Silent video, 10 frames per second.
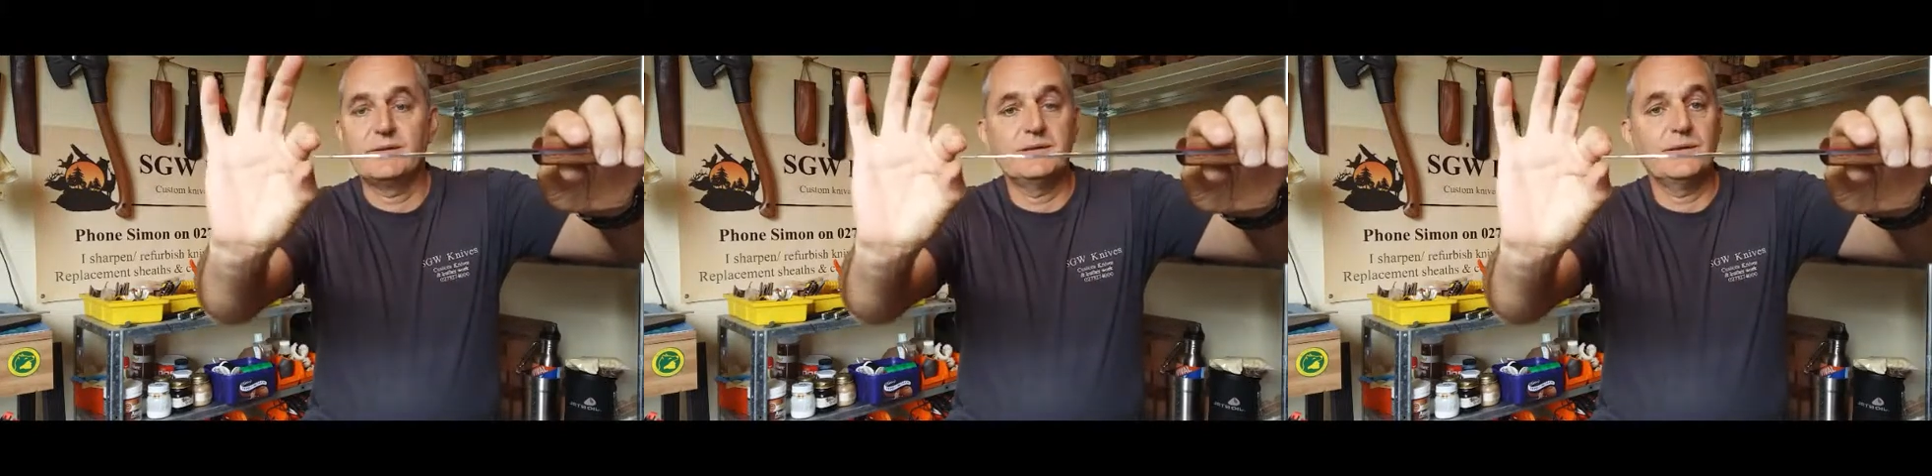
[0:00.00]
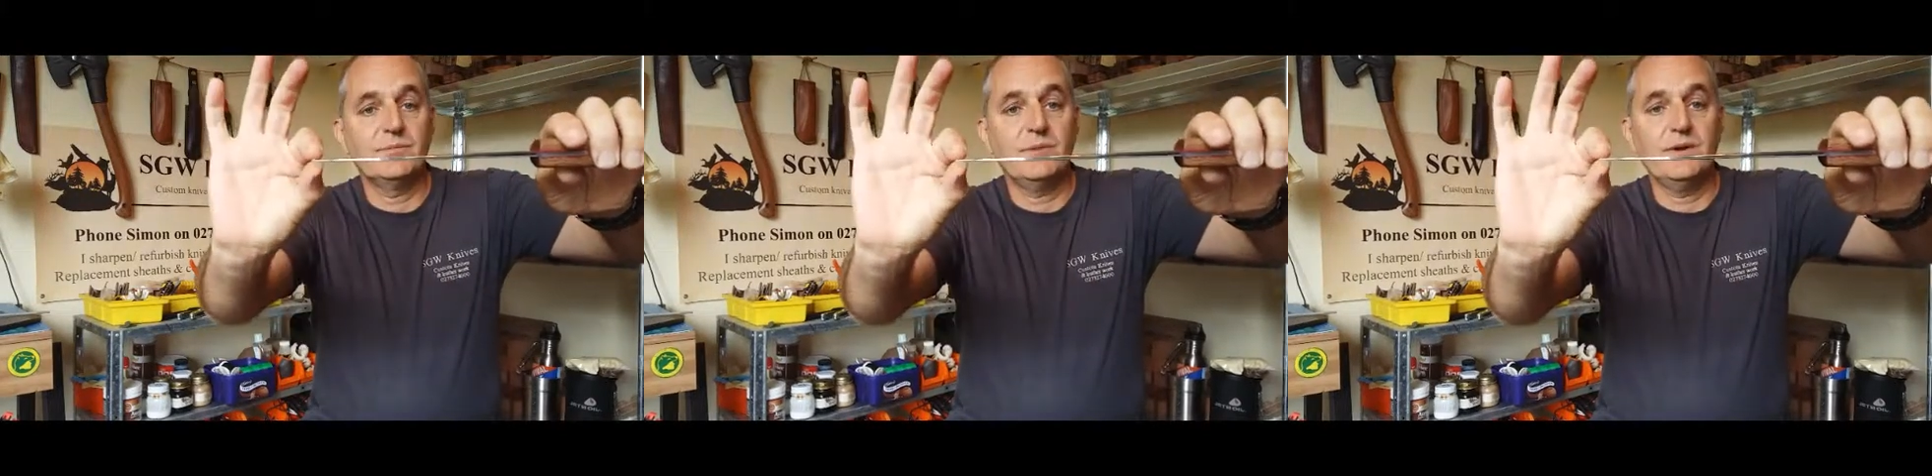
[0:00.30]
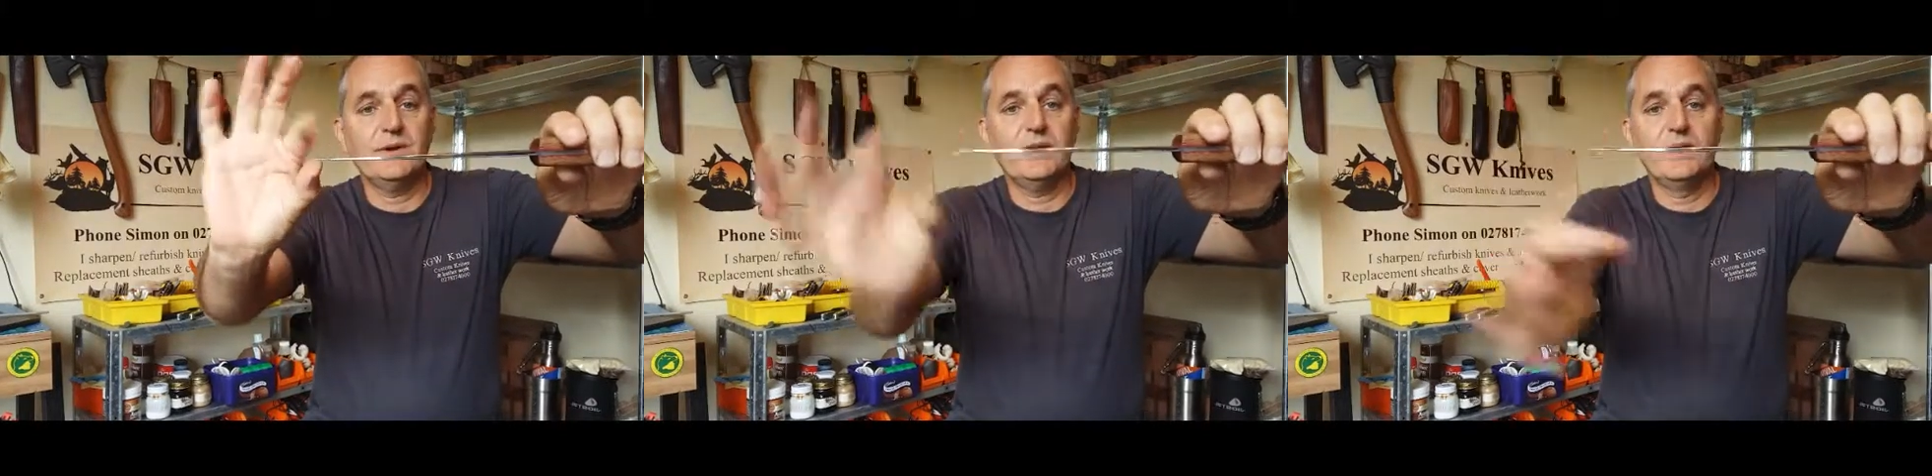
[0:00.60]
to the
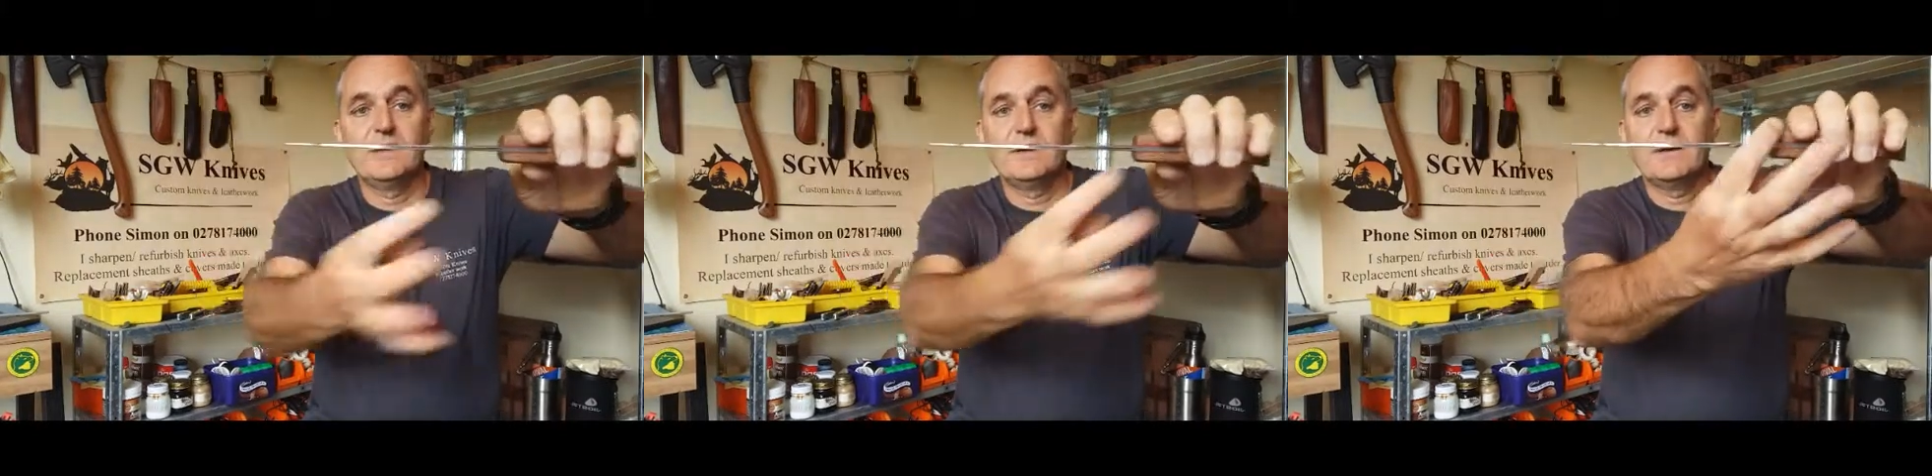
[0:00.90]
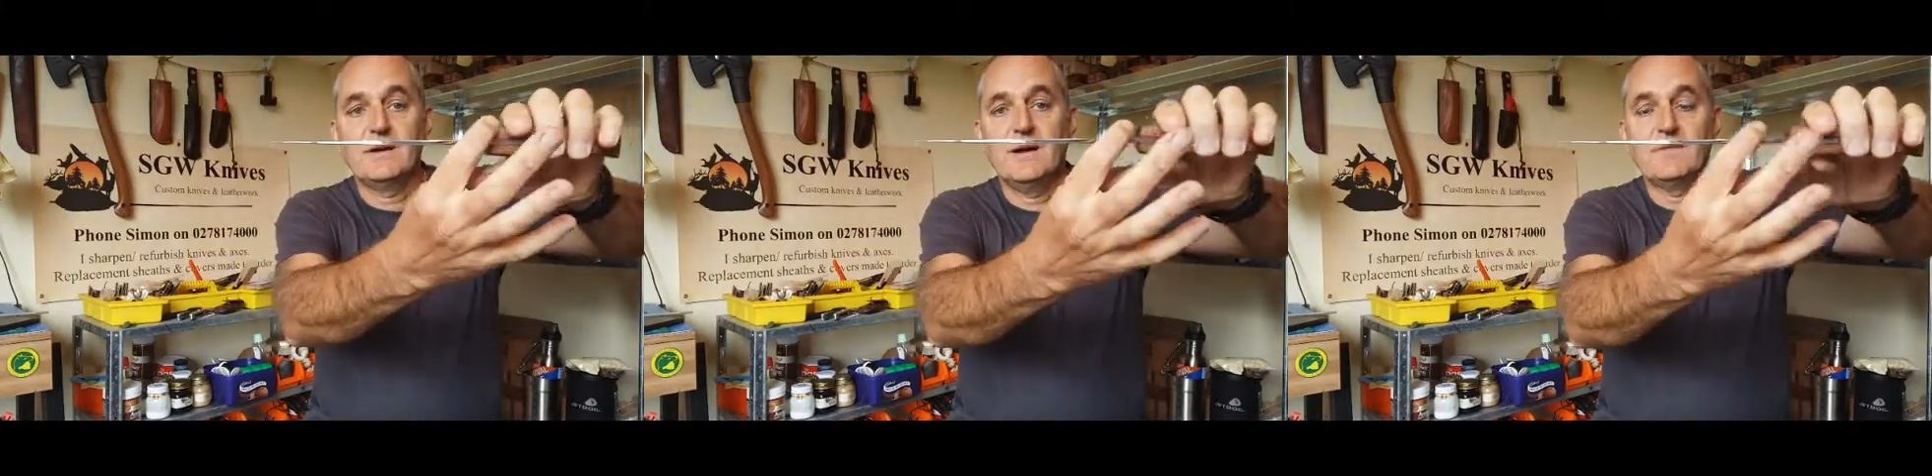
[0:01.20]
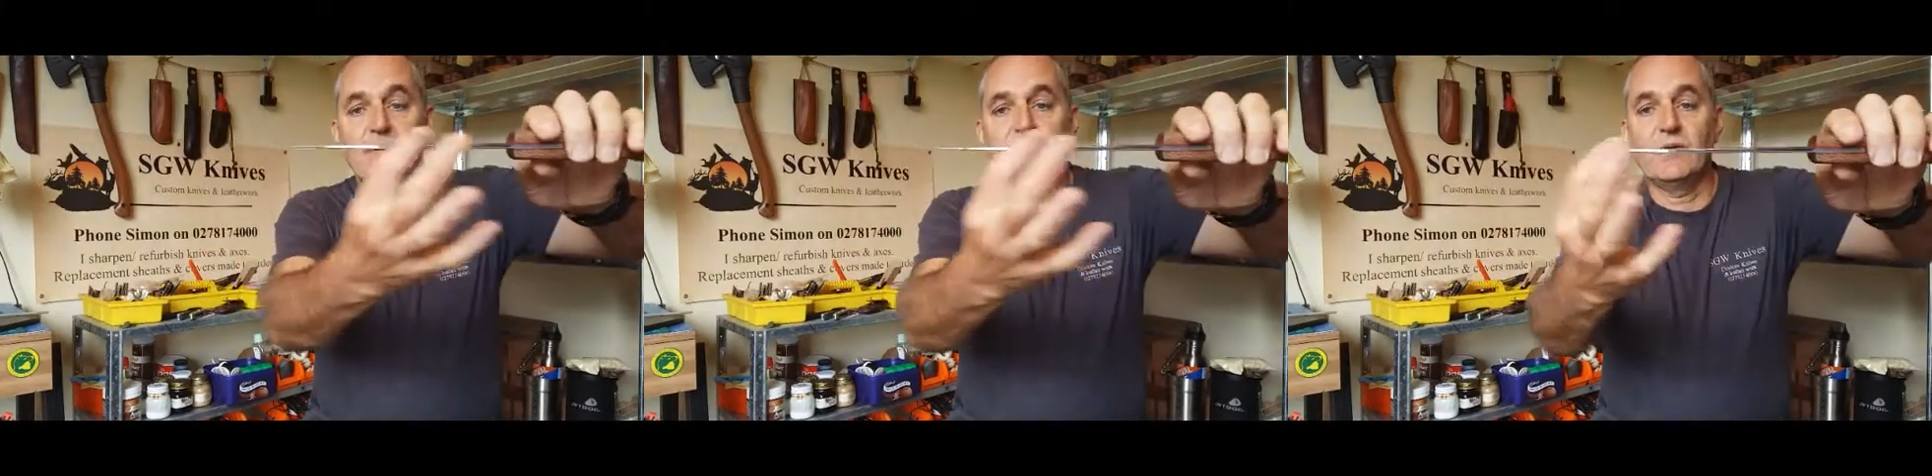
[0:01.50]
point, I've
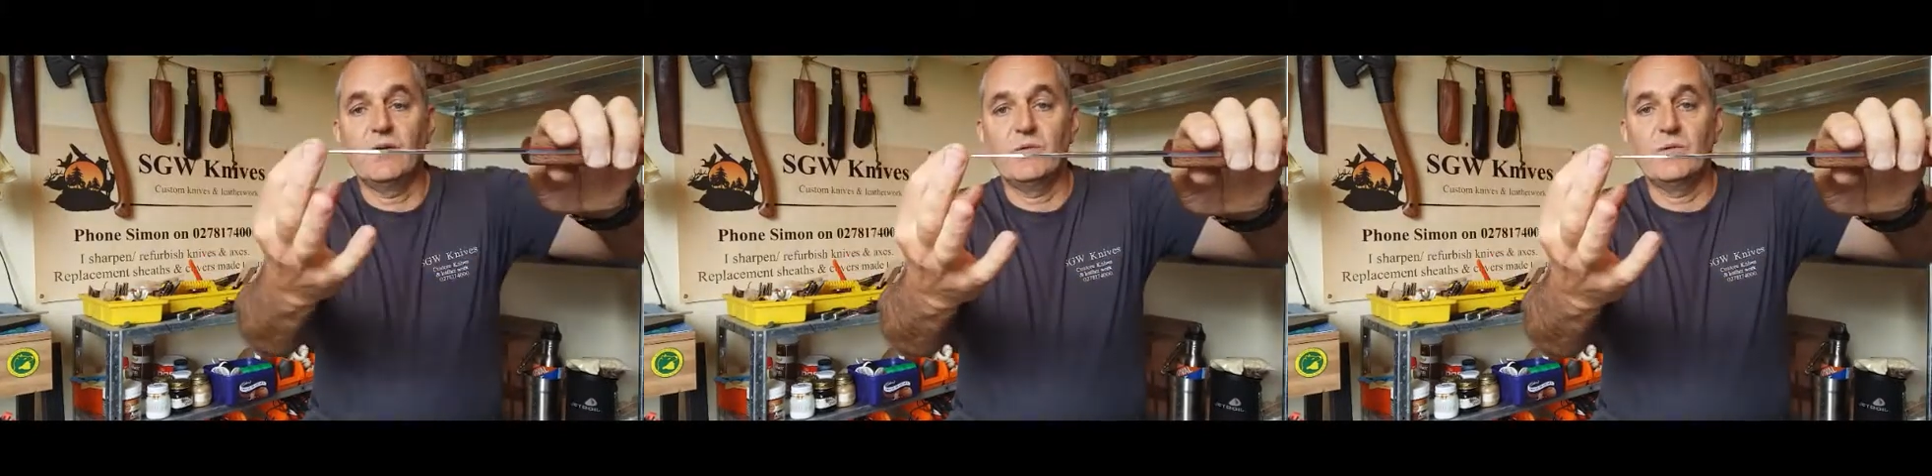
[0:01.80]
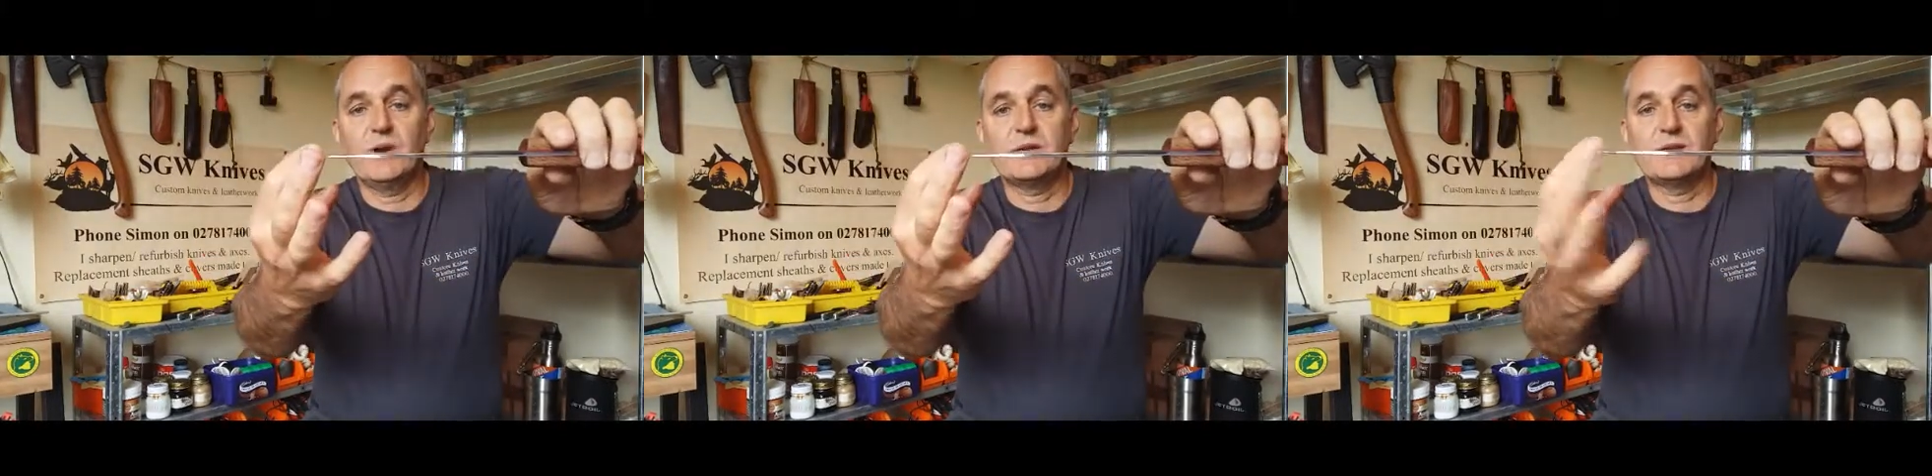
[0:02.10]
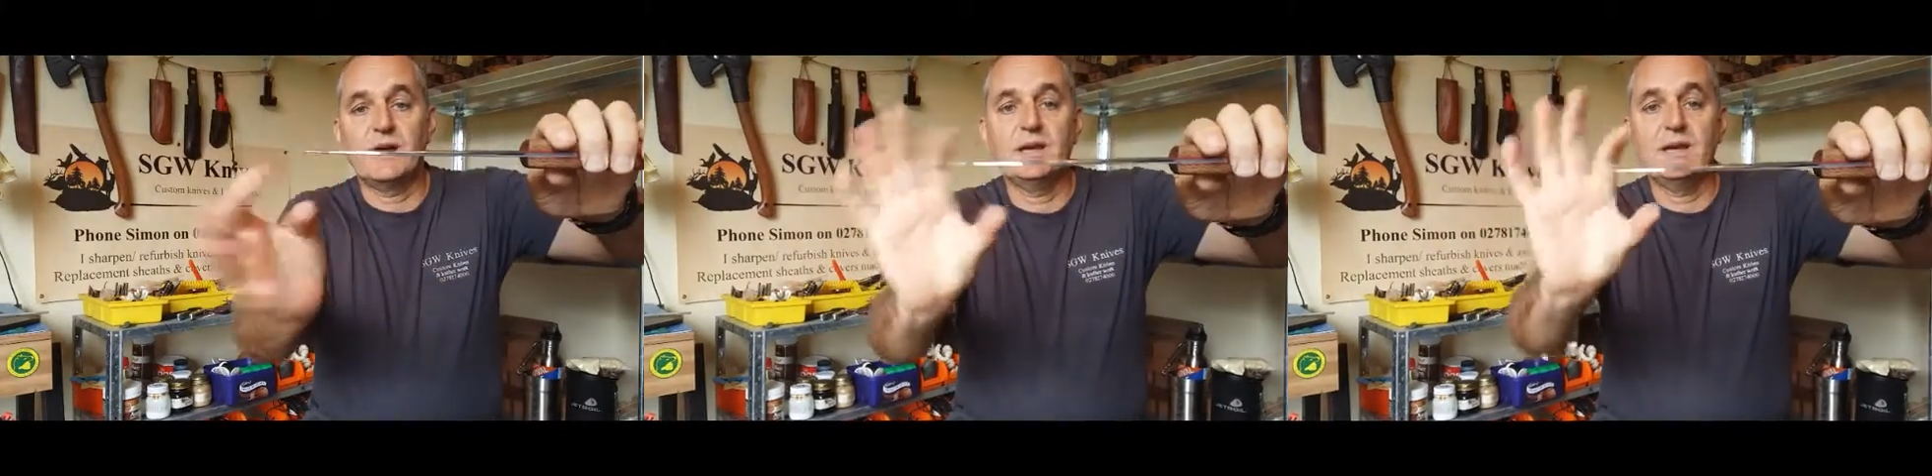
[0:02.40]
applied it on the one
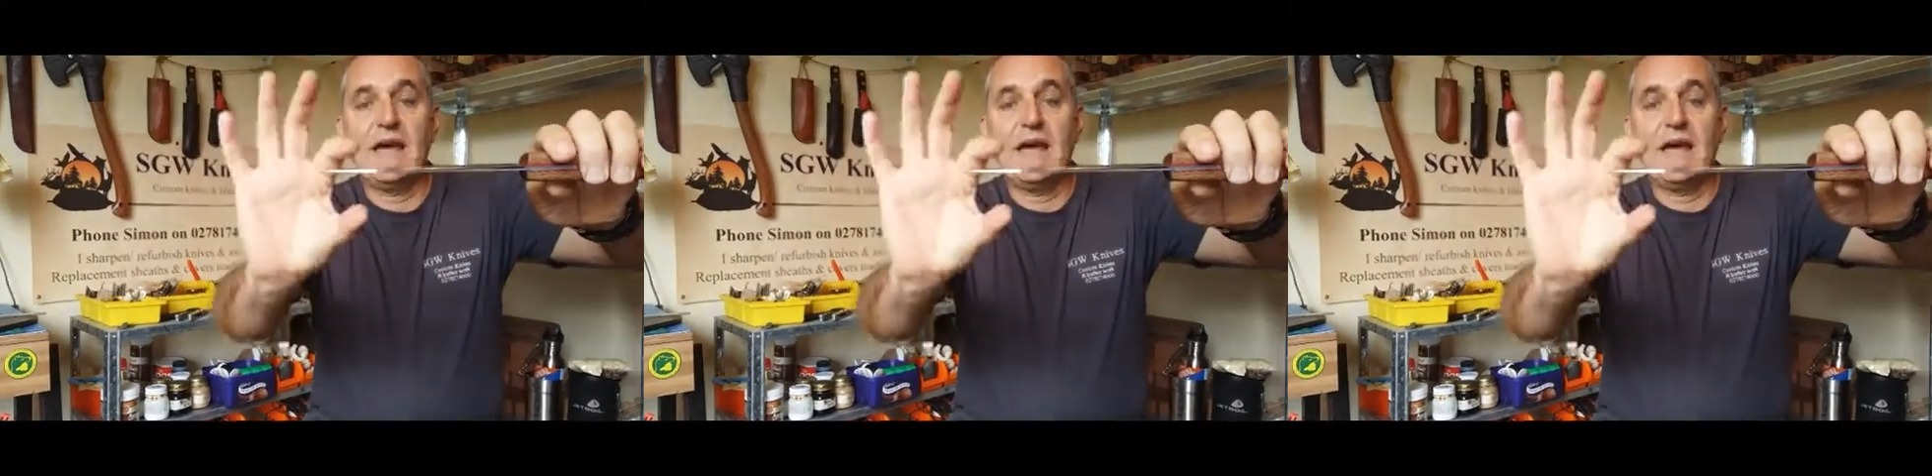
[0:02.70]
side